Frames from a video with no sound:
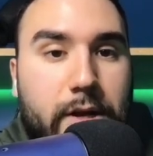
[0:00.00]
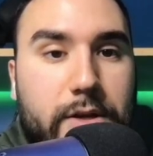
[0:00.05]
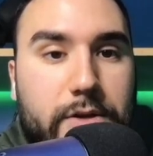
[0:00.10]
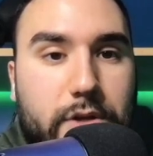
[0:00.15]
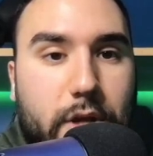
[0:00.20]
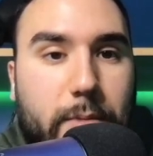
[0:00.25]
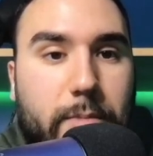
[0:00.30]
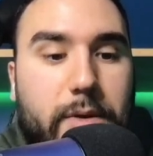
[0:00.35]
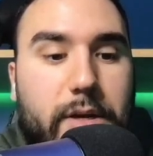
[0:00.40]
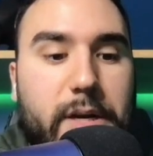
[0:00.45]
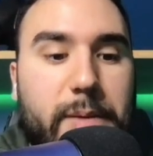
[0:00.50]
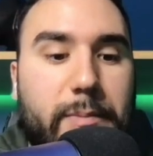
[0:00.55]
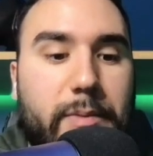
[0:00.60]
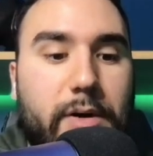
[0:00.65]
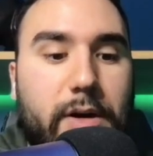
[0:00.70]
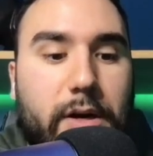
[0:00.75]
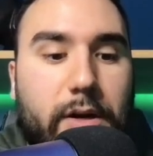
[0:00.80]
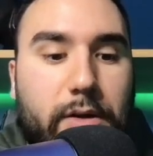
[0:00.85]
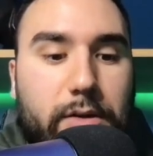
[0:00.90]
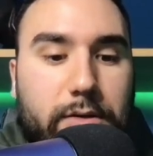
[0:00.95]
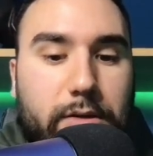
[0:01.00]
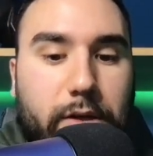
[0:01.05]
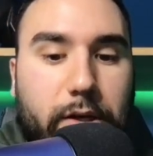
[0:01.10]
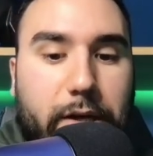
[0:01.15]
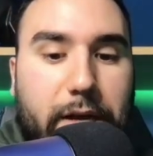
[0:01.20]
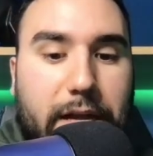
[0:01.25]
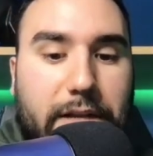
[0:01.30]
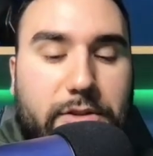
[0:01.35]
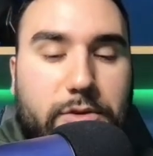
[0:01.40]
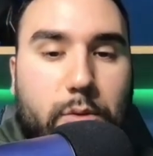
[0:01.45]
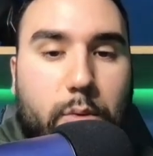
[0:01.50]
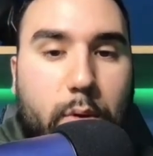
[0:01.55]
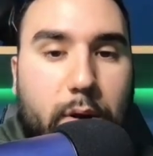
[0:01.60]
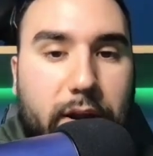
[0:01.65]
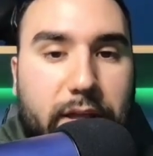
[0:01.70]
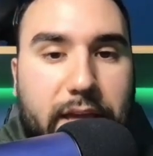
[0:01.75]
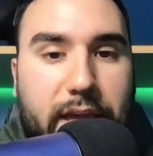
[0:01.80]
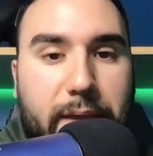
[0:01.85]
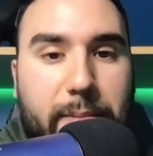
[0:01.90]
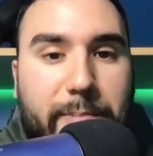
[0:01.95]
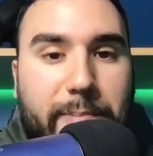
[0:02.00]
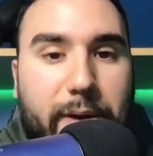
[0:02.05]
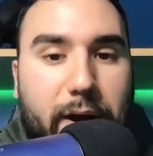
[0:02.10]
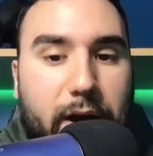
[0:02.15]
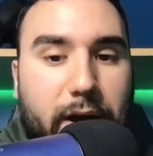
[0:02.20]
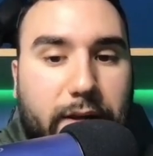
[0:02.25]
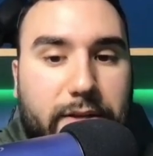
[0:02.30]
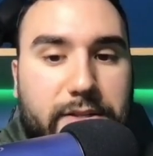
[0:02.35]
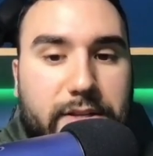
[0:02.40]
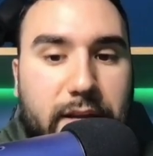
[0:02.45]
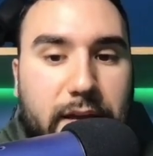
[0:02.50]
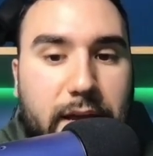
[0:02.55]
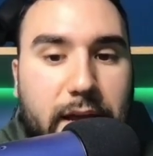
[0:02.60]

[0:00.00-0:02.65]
So I'm going to put an alert at 28 bucks.